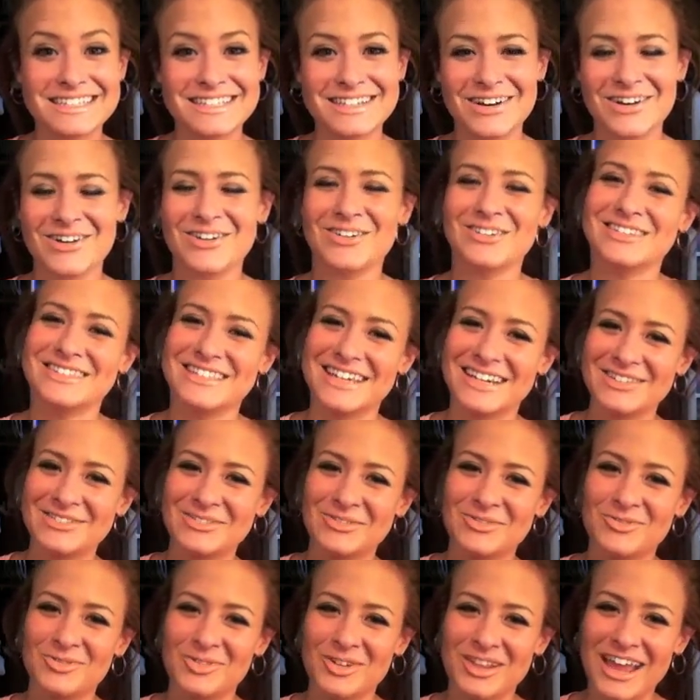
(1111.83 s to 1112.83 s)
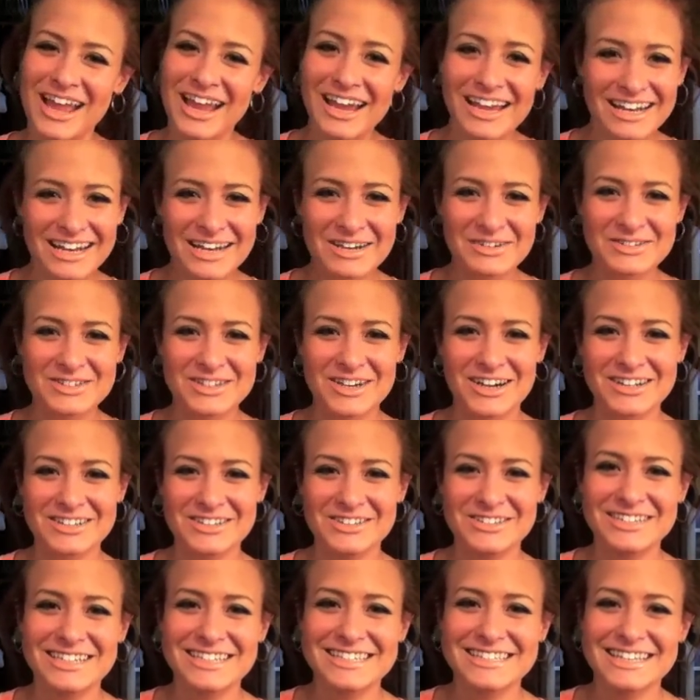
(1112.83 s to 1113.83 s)
So stay tuned for that, and I will talk to
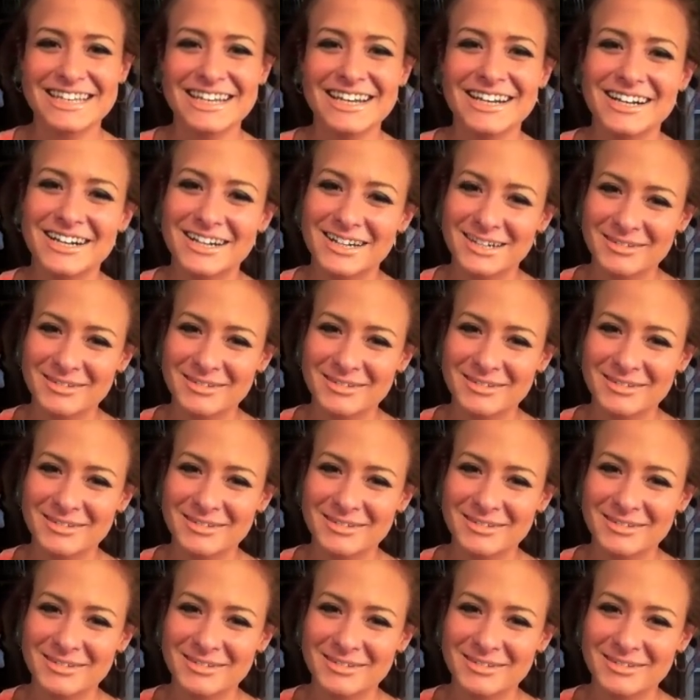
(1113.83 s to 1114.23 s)
you guys later.